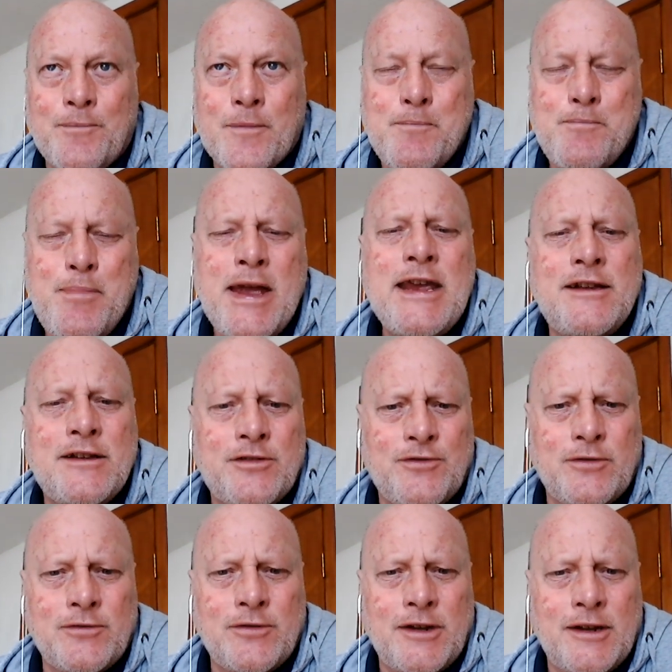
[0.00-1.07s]

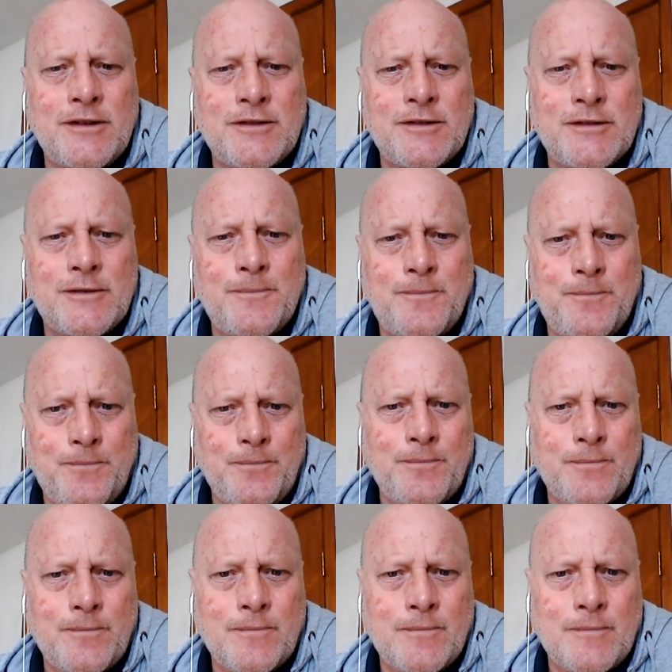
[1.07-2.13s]
peacefulness,
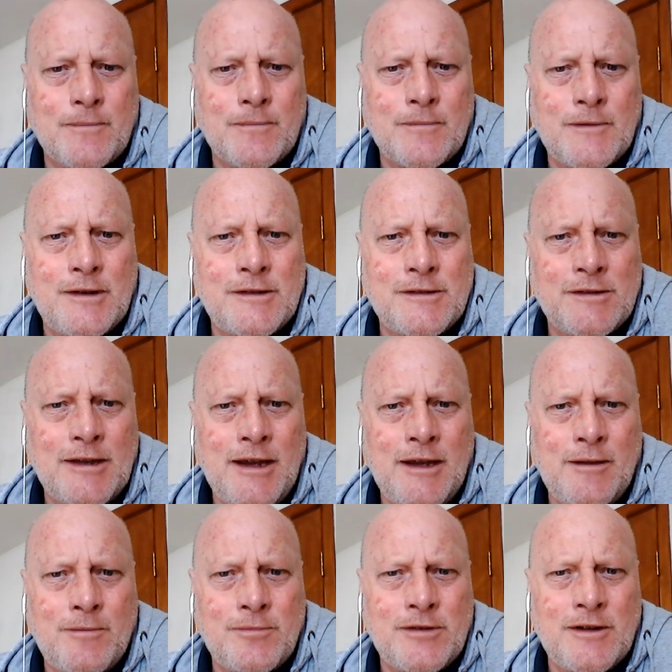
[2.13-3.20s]
this
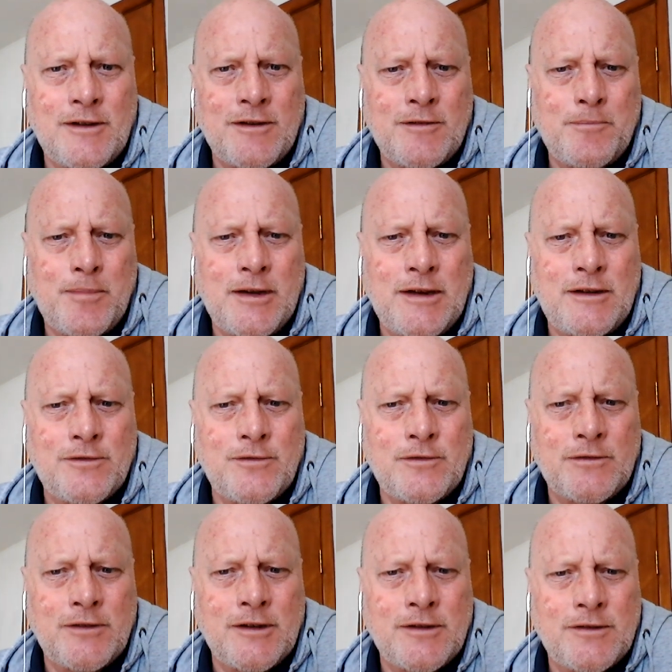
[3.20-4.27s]
absolute
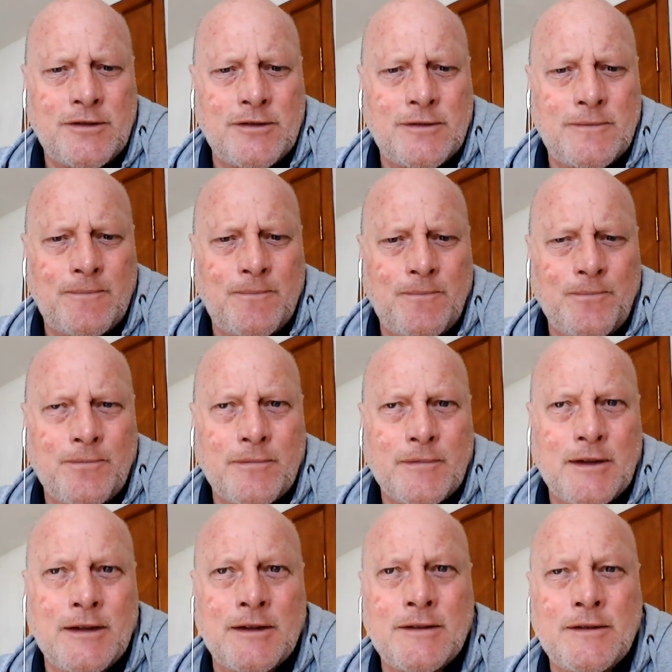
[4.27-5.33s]
peacefulness.
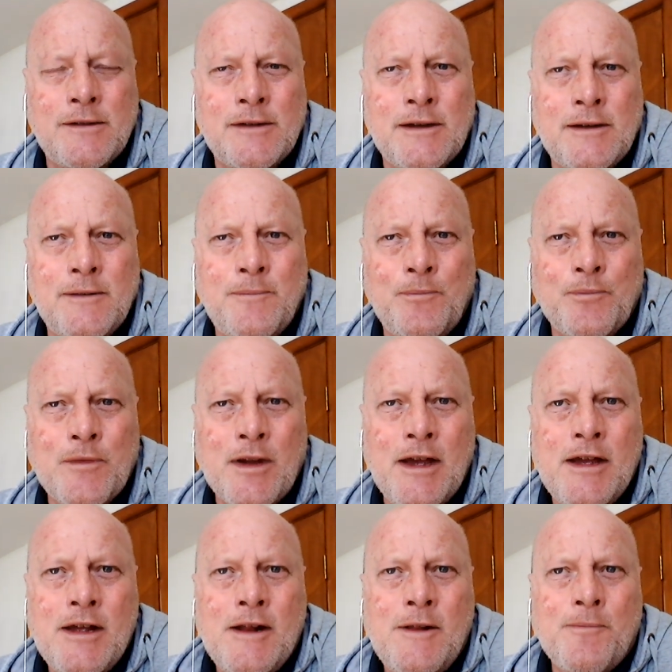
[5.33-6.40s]
And
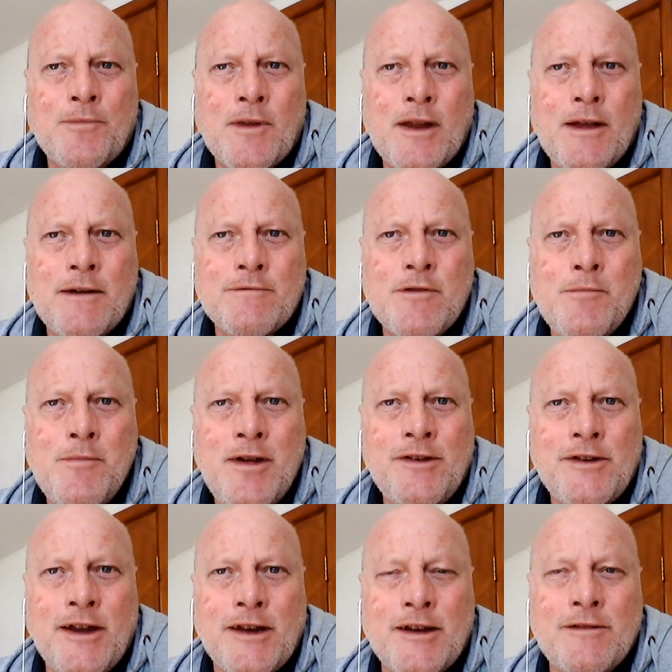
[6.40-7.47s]
Ramesh
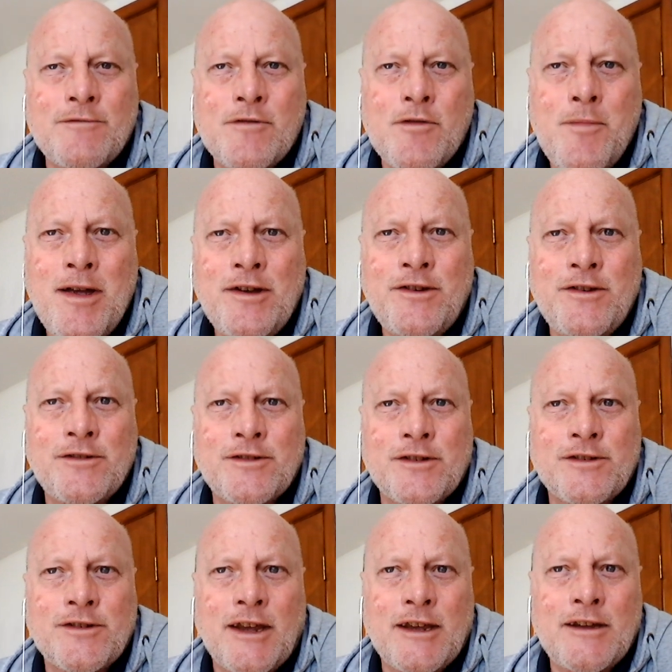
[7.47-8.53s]
had it. Ramesh used to
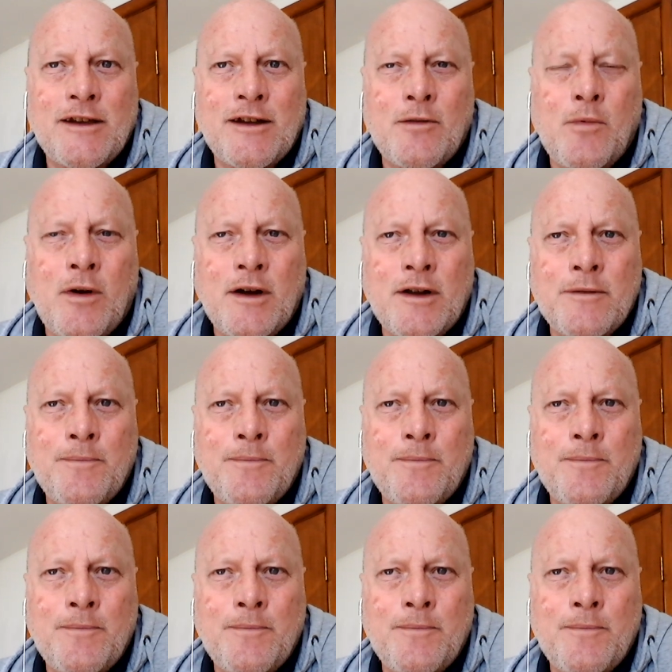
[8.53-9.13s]
say, why